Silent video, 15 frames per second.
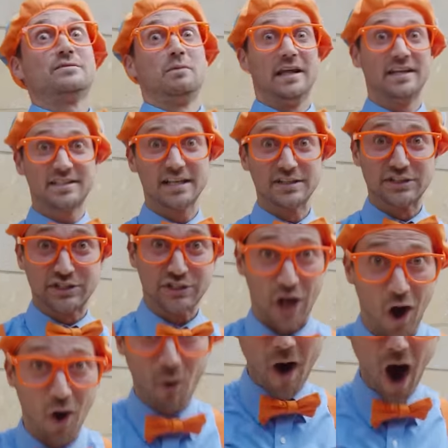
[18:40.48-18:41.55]
place is so
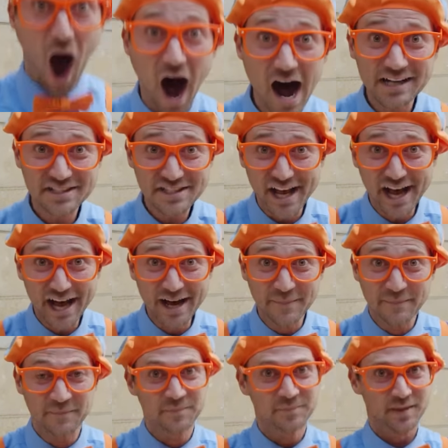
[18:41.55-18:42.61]

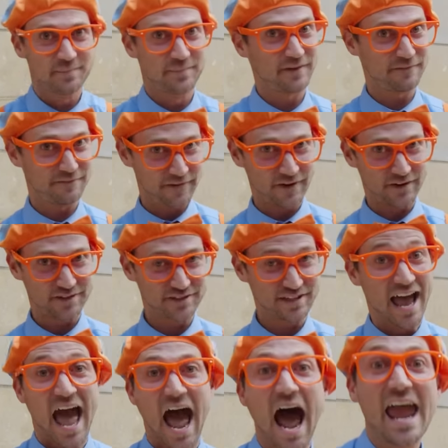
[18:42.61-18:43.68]
awesome! But first,
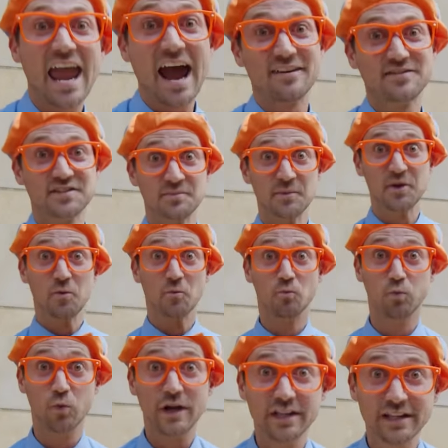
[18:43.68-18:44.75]
I have someone
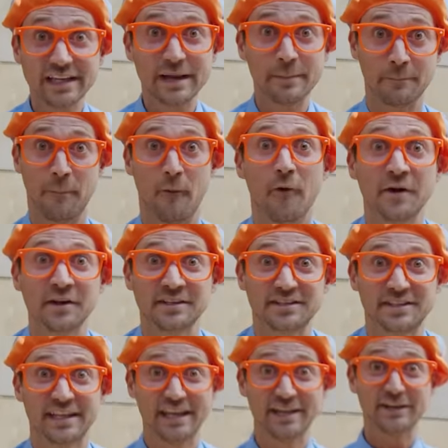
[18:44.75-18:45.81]
really important
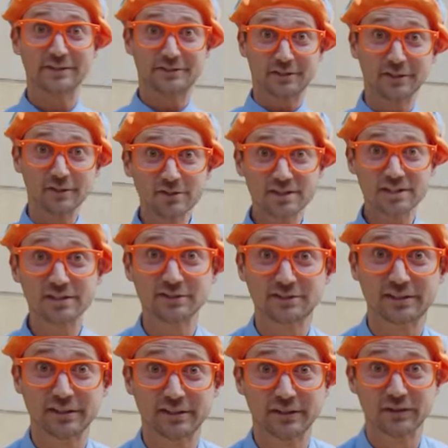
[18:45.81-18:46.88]
to introduce you
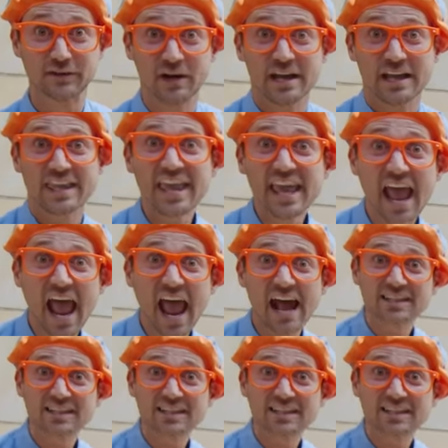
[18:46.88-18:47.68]
to. Yeah,